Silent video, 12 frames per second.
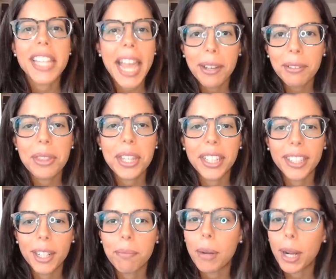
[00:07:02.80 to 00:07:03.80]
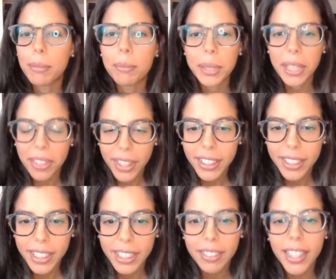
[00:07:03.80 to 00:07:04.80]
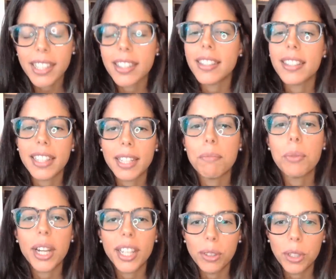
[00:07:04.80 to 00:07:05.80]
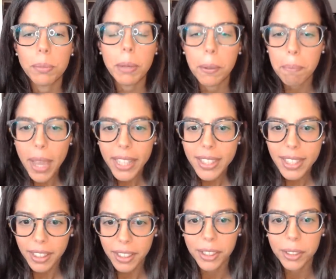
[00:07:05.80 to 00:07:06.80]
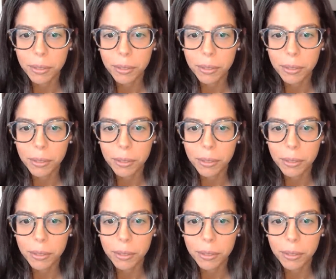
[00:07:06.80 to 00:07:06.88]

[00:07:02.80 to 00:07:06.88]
out there are probably thinking that's the same way you spell Mexico,